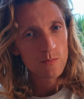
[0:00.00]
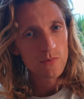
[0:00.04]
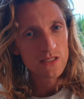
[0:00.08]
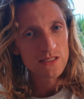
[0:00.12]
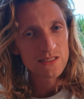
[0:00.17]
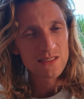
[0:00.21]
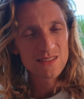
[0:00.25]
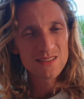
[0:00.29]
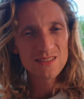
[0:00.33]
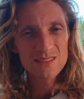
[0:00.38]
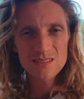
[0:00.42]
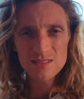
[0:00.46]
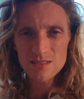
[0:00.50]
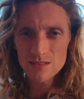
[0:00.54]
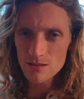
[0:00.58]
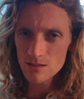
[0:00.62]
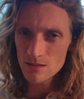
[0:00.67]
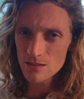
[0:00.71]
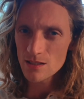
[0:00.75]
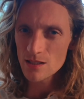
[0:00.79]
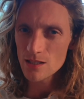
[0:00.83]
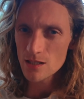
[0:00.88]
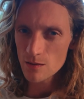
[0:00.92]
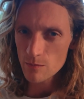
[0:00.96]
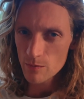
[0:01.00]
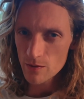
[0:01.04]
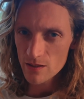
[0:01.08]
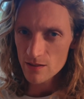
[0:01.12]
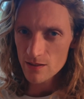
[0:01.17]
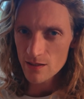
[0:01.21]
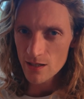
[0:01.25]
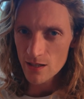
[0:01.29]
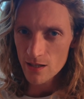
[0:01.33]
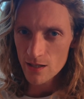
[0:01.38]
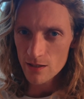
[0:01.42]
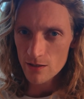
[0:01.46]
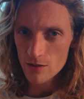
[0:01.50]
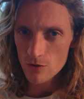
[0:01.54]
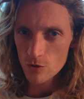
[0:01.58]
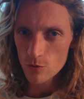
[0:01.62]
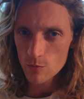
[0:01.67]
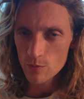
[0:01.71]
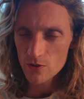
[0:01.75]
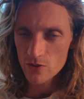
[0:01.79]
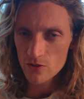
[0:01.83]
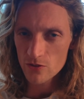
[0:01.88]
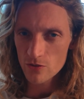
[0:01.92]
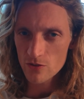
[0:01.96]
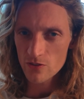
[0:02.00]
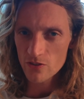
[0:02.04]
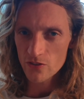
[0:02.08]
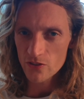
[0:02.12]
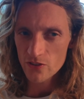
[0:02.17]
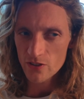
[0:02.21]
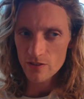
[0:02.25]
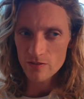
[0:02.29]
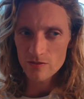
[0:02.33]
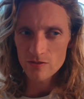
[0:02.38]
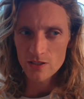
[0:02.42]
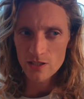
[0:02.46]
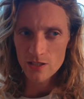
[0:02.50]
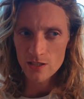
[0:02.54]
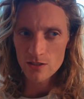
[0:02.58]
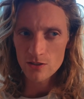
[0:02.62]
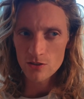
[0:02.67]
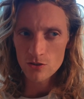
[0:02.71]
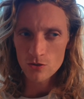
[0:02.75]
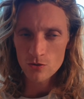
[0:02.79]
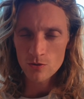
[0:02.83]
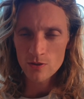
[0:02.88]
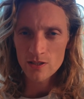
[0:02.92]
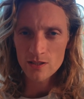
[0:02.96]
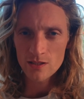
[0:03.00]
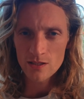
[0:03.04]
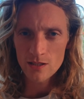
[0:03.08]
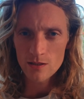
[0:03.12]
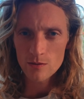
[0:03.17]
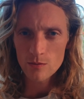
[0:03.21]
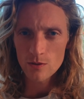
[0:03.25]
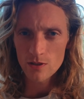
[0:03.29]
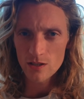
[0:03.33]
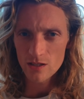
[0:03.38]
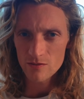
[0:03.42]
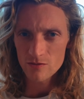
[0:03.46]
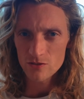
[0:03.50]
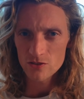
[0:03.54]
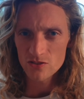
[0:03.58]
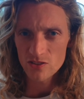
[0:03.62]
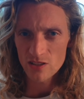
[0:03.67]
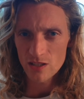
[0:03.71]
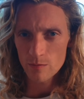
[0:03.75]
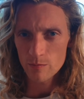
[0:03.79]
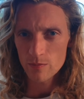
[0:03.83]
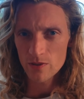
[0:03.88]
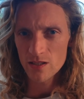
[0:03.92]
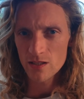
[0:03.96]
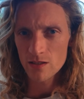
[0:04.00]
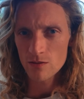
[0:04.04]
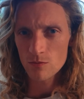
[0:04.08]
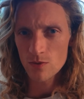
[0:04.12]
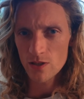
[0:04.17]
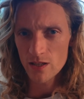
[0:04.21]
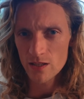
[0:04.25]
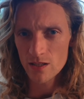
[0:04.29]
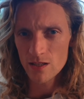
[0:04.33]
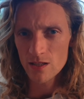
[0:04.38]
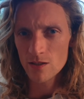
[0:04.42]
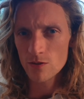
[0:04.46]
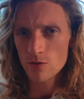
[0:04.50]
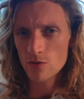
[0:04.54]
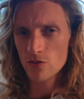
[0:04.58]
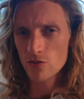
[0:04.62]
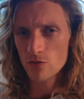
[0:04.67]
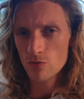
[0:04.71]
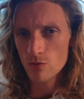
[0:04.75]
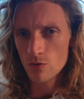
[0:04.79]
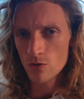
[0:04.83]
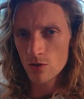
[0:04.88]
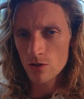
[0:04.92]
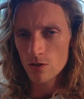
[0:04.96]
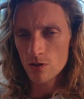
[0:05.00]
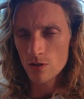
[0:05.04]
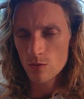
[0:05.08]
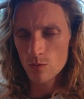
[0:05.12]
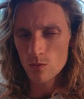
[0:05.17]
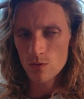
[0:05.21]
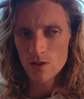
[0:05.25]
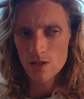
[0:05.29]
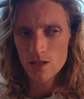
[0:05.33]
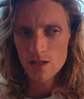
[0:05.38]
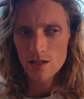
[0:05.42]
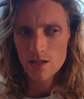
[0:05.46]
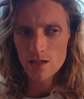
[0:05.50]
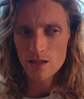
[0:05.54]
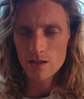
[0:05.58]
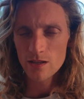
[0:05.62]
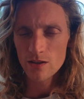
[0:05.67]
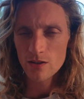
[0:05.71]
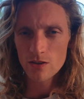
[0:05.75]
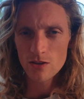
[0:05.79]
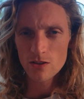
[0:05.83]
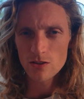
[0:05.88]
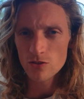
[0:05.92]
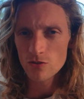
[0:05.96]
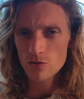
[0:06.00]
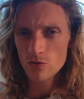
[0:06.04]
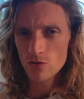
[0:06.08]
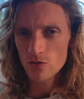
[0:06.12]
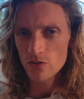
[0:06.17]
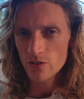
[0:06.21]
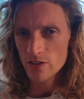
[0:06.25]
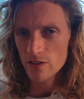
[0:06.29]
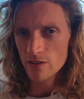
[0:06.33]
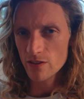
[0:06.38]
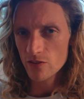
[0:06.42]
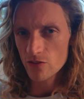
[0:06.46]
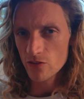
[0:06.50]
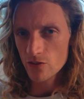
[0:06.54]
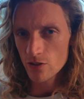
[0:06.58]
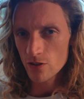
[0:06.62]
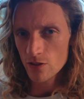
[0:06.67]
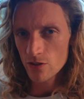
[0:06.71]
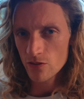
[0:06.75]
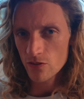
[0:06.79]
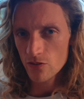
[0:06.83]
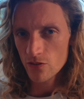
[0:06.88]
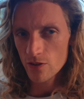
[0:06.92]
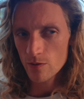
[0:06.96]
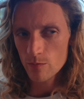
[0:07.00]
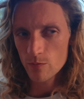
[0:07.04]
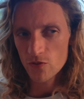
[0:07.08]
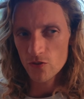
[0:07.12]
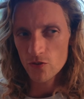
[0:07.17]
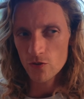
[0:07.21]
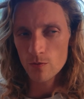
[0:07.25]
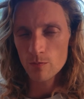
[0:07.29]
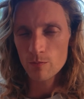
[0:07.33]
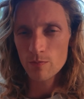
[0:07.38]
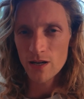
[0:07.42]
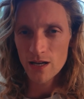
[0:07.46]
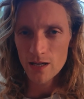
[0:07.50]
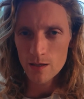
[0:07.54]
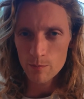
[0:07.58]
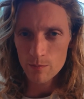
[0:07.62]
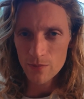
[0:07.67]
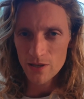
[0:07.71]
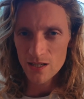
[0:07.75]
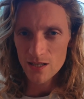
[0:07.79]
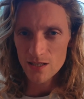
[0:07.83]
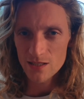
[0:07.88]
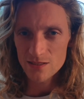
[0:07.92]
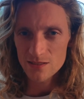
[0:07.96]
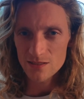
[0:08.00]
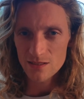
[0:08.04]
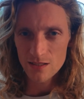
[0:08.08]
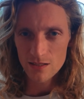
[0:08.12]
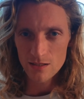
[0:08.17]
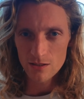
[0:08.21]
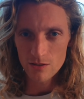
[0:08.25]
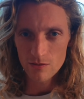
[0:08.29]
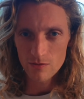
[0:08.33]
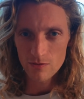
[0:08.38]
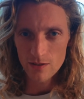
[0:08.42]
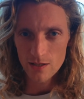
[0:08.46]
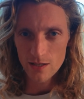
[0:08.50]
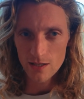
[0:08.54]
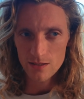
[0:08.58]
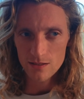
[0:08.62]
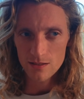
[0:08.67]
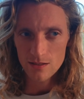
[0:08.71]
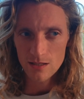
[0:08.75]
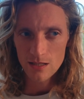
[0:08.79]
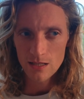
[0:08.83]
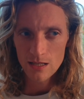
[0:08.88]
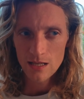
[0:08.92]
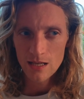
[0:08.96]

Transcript: but still keeping the heart open to the suffering and knowing that whatever is happening right now is wrong, and not using these concepts to bypass any of that.